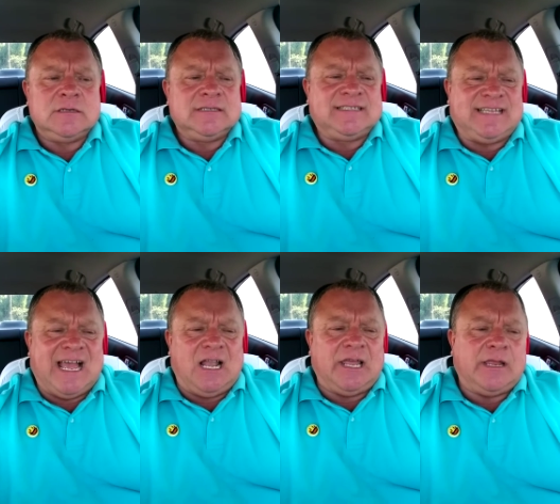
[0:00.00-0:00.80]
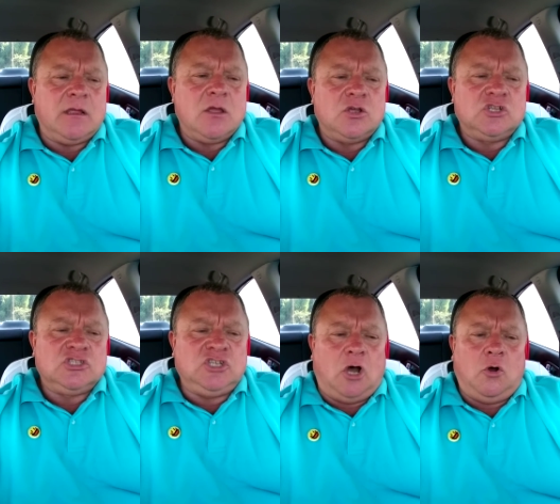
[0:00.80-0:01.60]
Selling.
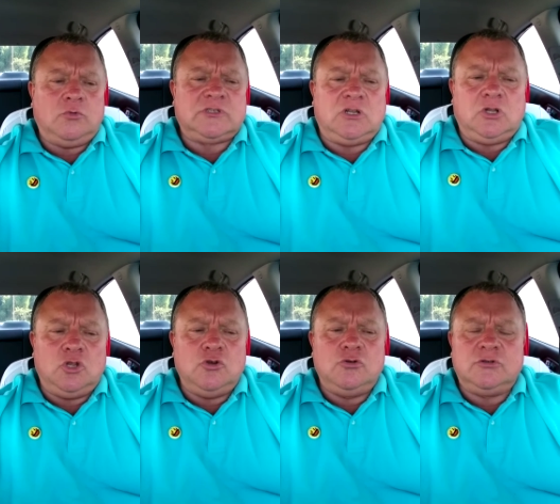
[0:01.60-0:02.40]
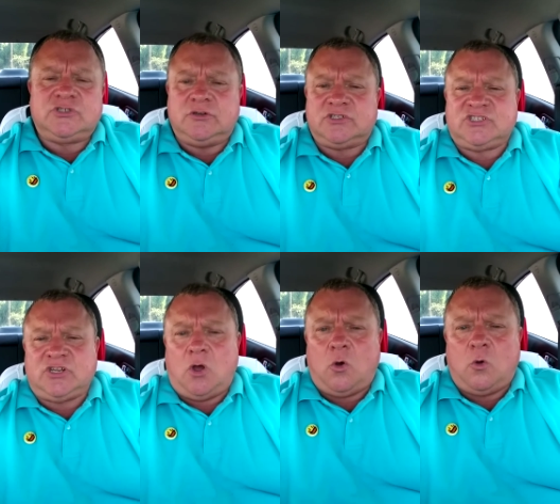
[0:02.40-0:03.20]
Don't lose your
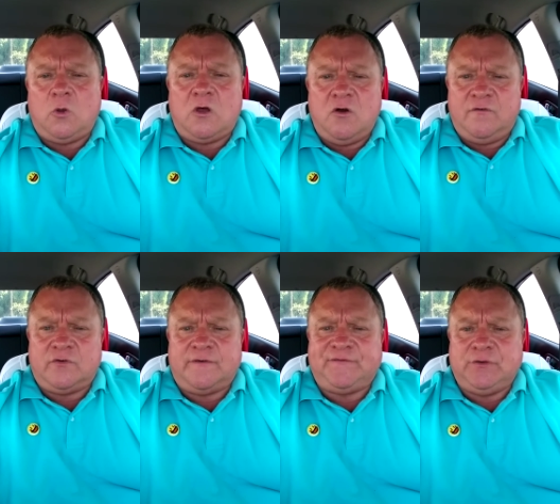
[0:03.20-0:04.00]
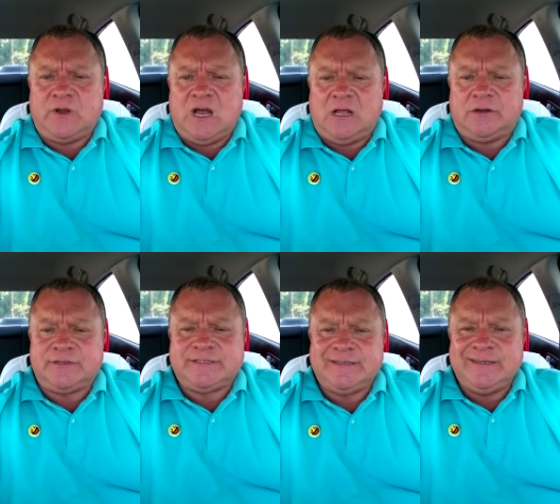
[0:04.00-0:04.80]
soul over a few
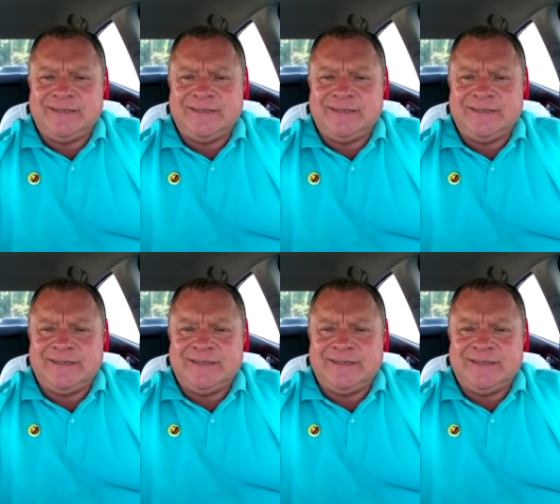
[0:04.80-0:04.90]
dollars.